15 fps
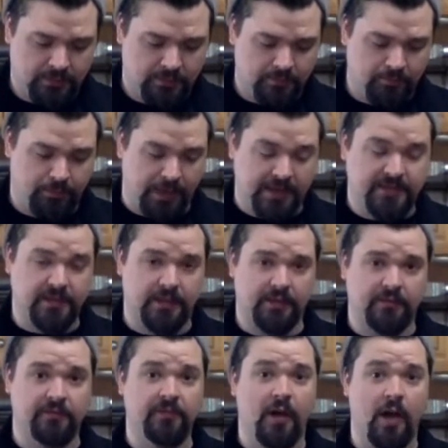based on the
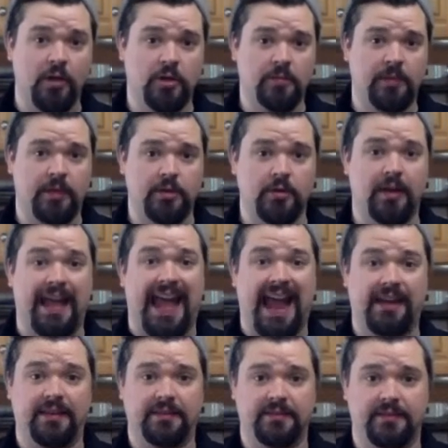volume that you're
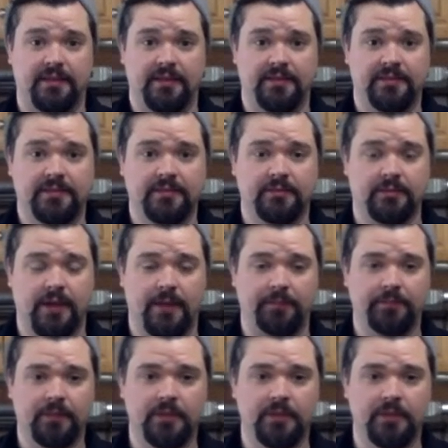adding to this, right?